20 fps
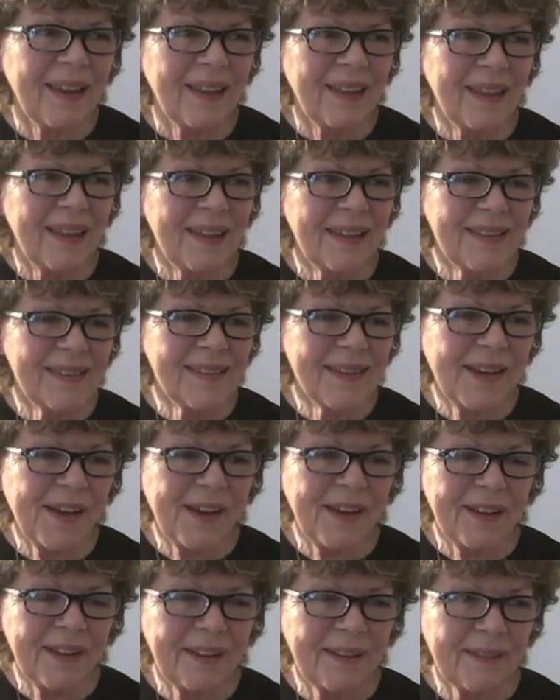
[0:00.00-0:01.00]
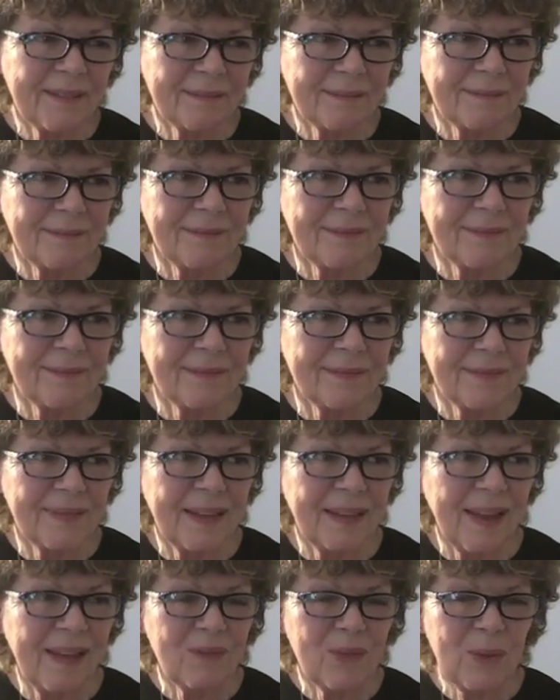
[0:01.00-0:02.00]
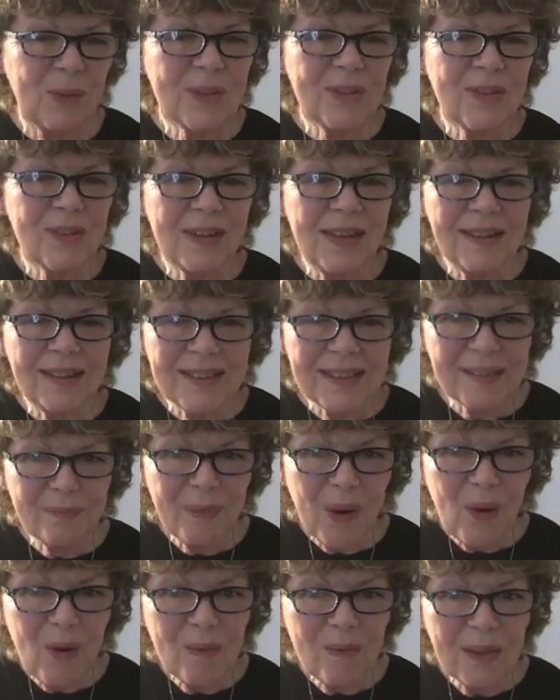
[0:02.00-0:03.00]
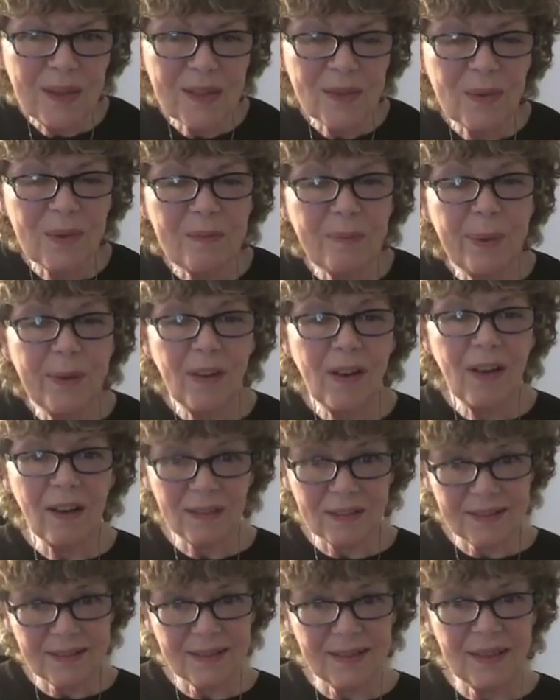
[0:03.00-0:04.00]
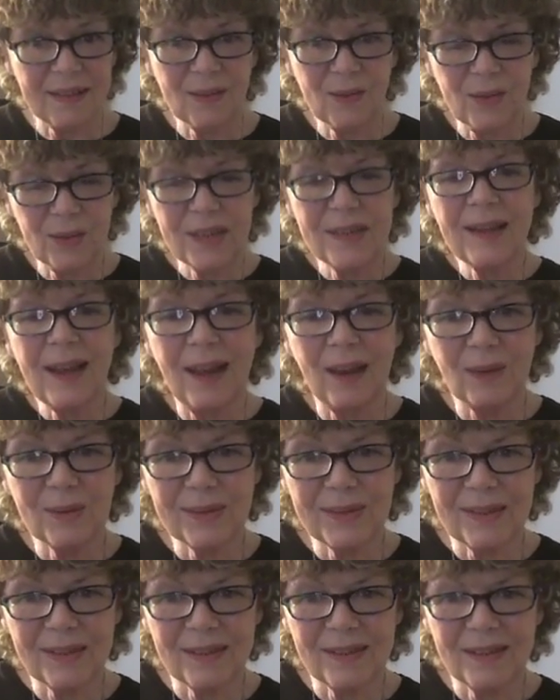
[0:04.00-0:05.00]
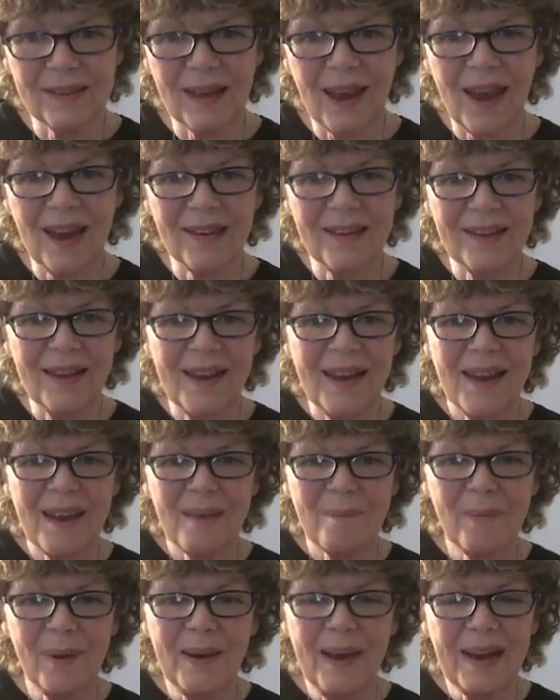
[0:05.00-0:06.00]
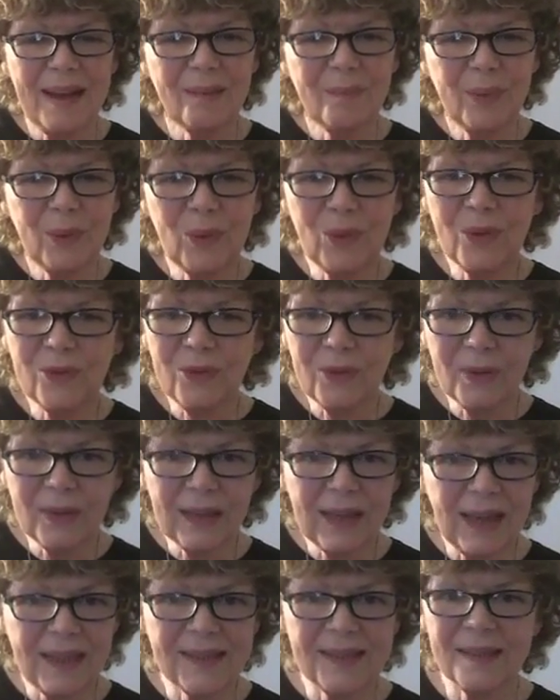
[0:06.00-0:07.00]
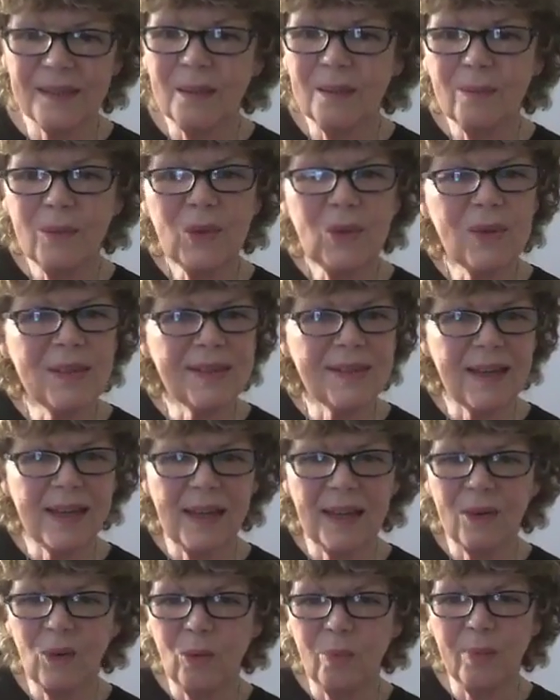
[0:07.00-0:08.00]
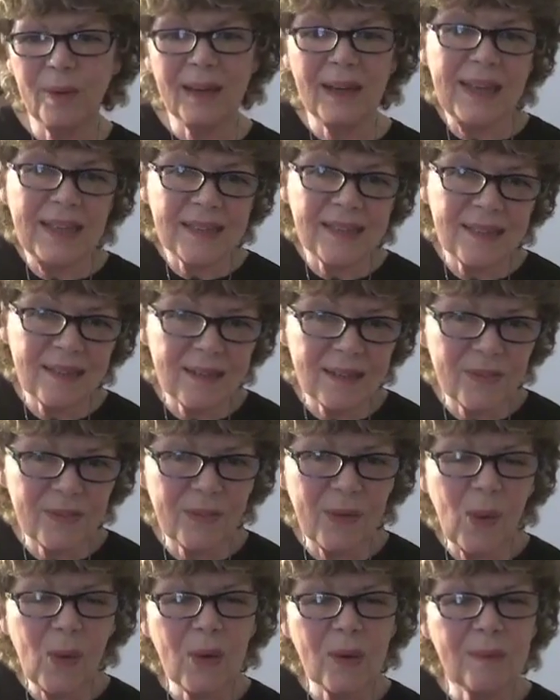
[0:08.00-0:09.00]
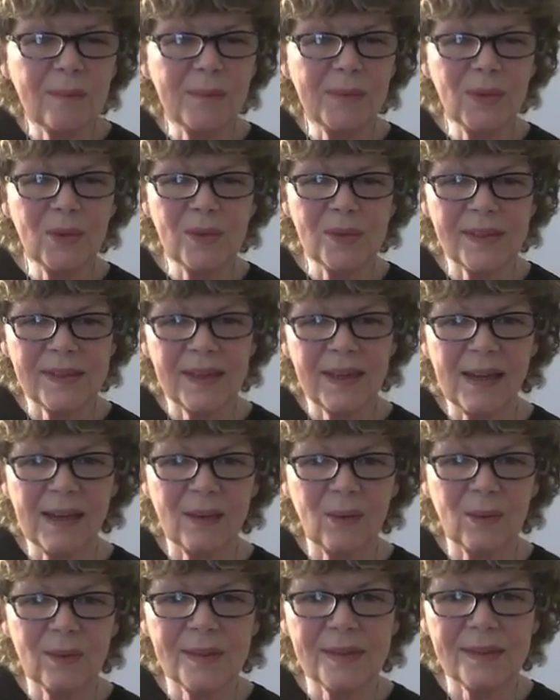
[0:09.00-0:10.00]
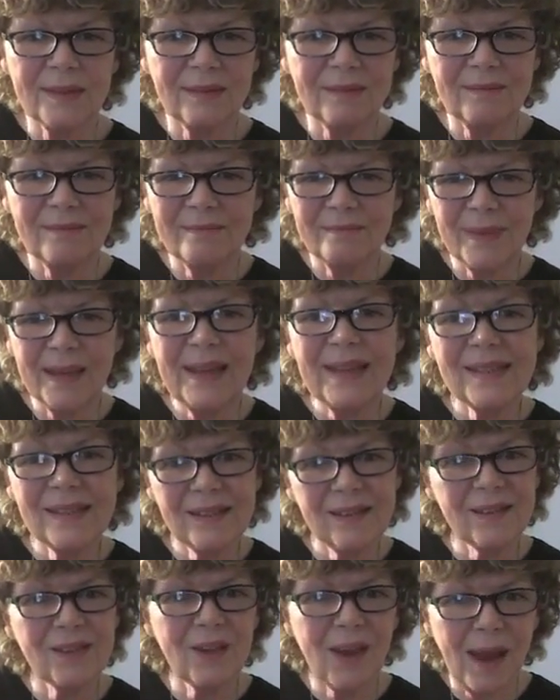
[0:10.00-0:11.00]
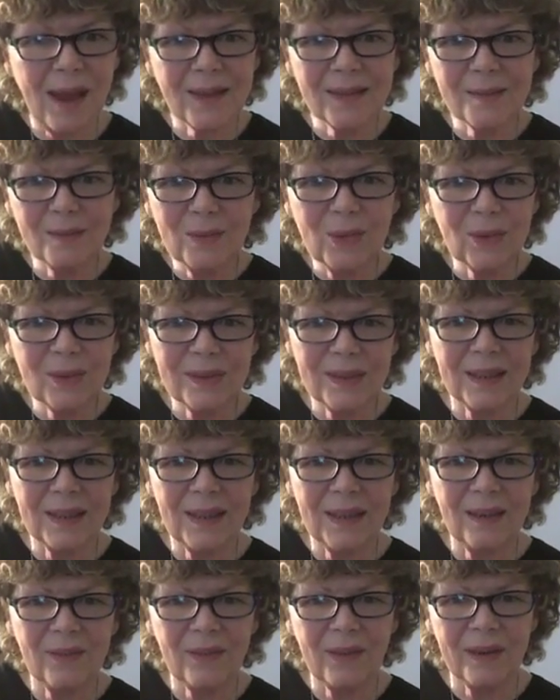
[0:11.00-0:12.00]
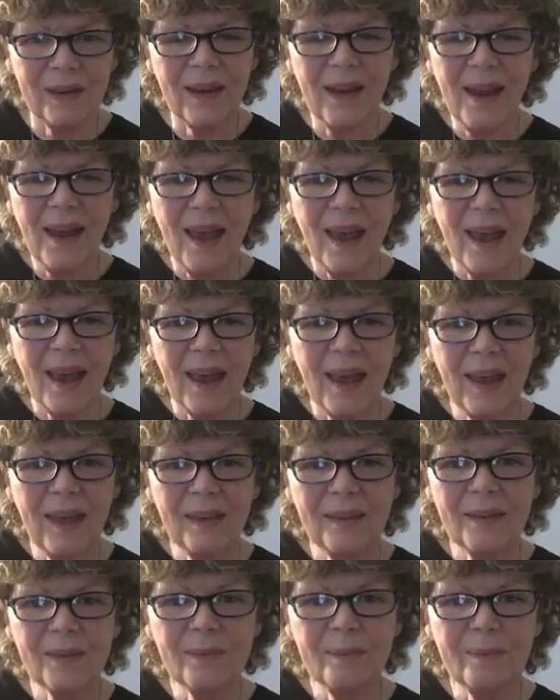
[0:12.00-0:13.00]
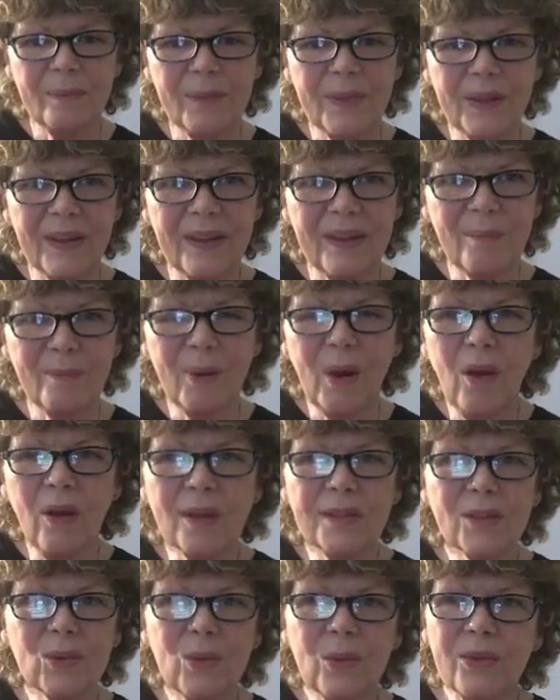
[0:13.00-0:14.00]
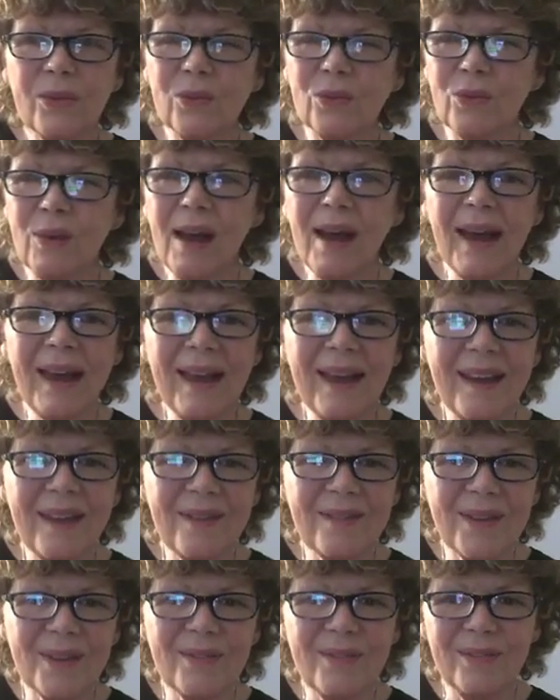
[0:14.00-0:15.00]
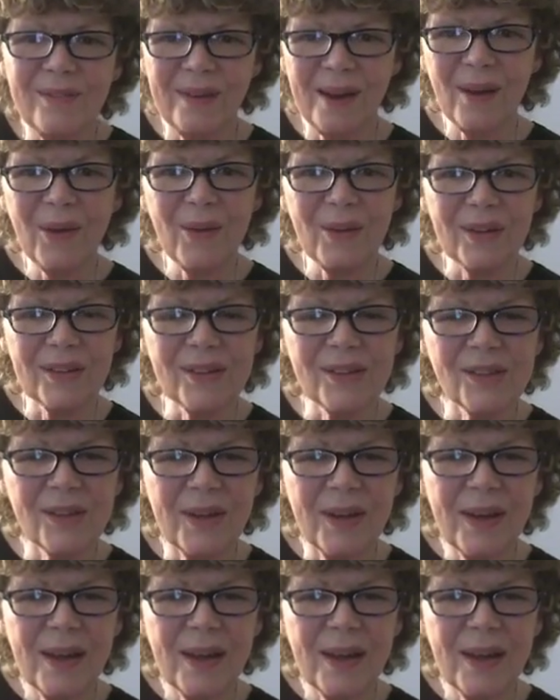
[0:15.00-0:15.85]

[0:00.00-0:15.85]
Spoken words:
They've also done experiments with plants in greenhouses and played beautiful classical music or pleasant folk music or pleasant jazz music even, and the plants all thrive and flourish.